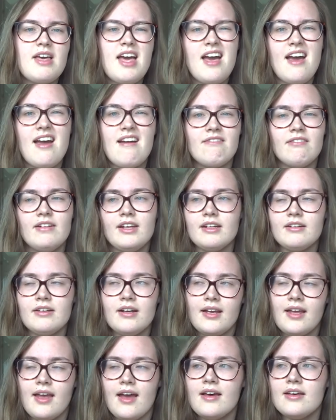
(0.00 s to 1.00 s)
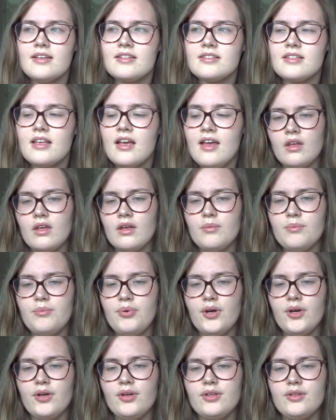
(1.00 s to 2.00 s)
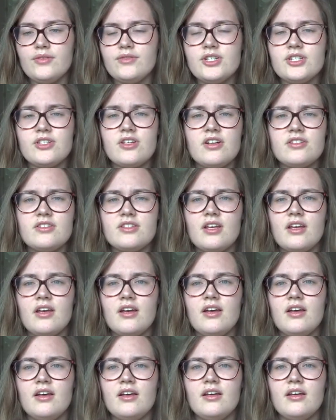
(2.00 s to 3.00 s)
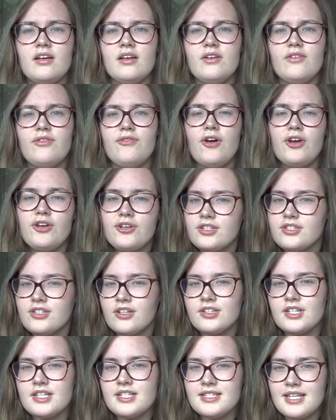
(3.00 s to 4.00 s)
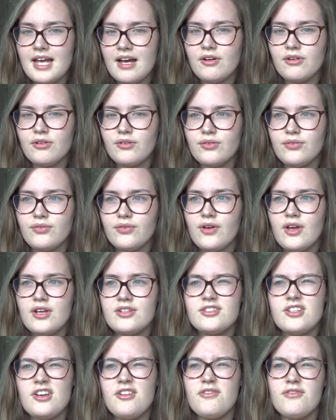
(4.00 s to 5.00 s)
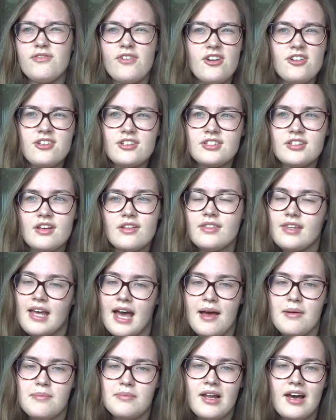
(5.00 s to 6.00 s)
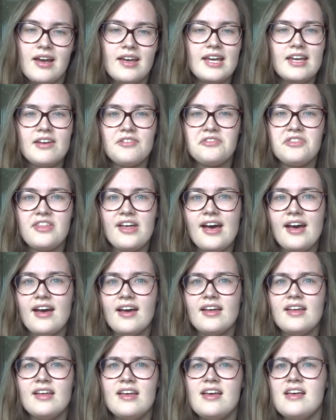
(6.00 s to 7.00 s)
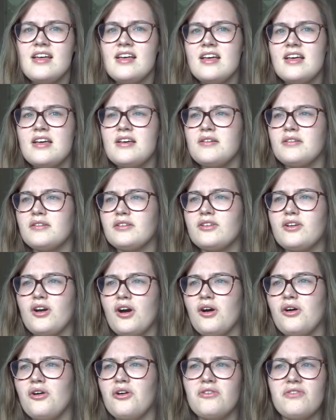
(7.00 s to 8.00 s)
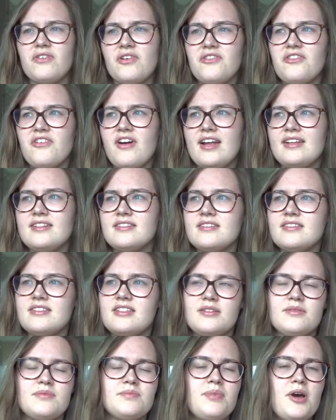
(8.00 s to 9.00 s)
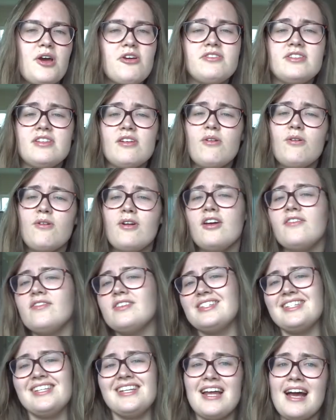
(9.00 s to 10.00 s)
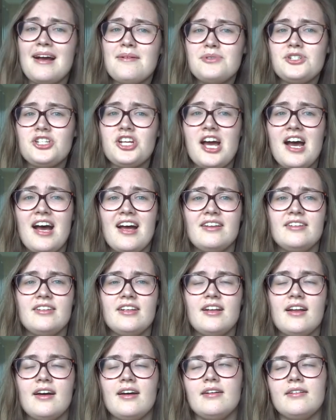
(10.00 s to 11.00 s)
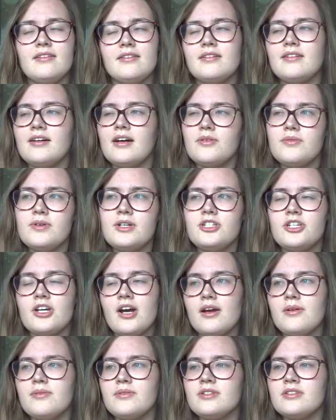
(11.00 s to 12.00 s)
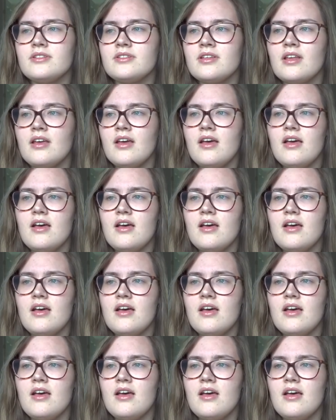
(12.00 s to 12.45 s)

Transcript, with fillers: area, I guess. But you've just got to focus on yourself. Don't focus on them. Like, if they're got other friends and post it all over Snapchat and you're like, oh, I wish I was